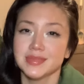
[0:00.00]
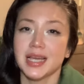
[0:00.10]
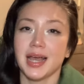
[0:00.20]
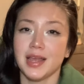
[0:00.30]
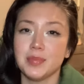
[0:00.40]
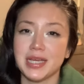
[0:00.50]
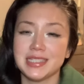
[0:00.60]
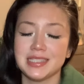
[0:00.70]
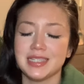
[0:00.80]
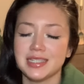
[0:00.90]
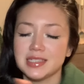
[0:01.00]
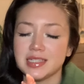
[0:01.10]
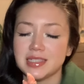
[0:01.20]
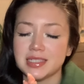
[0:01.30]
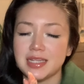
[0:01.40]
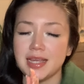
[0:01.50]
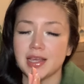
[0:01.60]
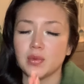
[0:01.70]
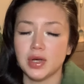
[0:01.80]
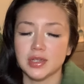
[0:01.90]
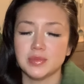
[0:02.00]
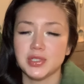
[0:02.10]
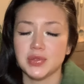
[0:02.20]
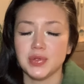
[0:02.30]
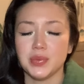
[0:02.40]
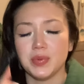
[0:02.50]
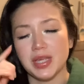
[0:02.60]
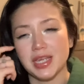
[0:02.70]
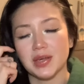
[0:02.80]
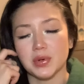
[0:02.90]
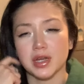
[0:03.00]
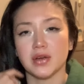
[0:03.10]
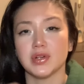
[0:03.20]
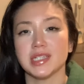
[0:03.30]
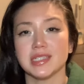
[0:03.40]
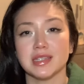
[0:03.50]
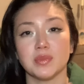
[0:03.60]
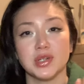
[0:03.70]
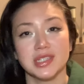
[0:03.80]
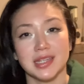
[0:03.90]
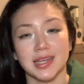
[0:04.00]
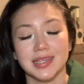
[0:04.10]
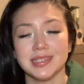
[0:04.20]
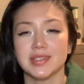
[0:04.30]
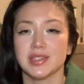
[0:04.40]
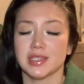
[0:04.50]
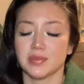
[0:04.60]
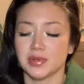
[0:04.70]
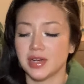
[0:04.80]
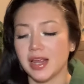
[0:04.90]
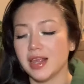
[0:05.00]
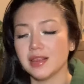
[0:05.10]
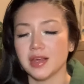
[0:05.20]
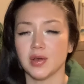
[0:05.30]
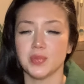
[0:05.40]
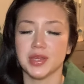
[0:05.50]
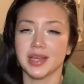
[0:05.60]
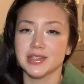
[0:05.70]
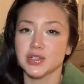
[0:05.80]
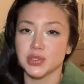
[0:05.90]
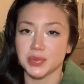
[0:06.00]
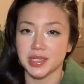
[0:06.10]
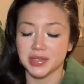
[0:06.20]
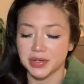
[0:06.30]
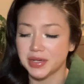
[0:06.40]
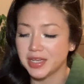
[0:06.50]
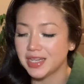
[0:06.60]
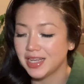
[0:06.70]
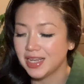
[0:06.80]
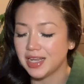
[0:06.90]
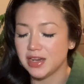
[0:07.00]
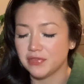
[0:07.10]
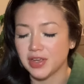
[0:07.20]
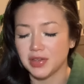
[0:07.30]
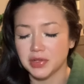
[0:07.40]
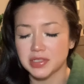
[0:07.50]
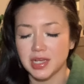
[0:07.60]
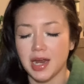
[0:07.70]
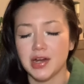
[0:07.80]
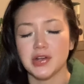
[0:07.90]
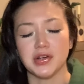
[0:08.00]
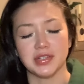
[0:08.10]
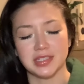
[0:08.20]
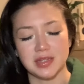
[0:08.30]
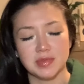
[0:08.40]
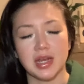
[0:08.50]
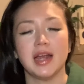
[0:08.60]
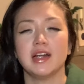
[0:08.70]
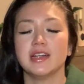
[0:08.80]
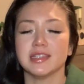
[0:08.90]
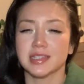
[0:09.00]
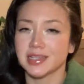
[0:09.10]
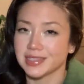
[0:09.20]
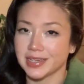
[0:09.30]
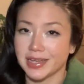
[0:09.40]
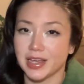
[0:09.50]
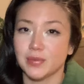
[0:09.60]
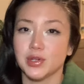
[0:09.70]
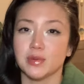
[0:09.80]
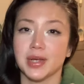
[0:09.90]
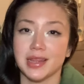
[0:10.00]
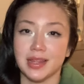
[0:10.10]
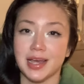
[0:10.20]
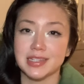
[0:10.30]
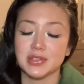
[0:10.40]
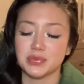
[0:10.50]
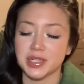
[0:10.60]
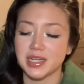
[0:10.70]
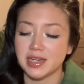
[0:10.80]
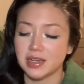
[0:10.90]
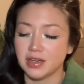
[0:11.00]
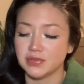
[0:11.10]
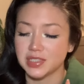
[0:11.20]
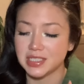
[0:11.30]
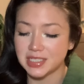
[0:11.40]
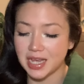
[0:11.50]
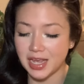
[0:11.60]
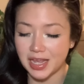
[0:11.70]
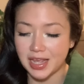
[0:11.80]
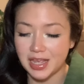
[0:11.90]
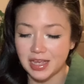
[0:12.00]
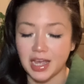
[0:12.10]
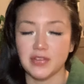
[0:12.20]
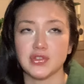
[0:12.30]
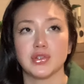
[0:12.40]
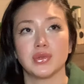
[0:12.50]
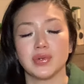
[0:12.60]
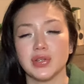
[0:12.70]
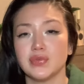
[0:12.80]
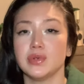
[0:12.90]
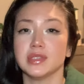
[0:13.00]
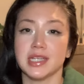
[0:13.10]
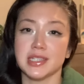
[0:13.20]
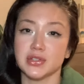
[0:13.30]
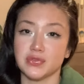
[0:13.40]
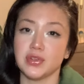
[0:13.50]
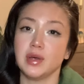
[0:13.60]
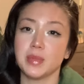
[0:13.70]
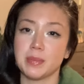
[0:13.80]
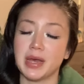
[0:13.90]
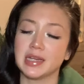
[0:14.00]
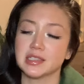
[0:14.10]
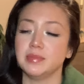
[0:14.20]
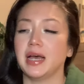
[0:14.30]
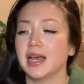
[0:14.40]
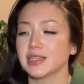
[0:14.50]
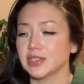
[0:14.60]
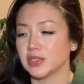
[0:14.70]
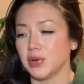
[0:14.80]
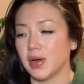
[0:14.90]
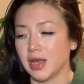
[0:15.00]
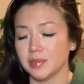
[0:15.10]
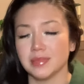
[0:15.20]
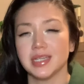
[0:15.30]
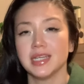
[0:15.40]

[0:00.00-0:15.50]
Hi Pisces, it's Nick. Welcome to a new week. We're covering December 2nd to December 8th. I hope you guys are doing good. And if I look tired or seem tired, it's because I am. You're my last reading of the day after 3 full days of filming back to back. So I'm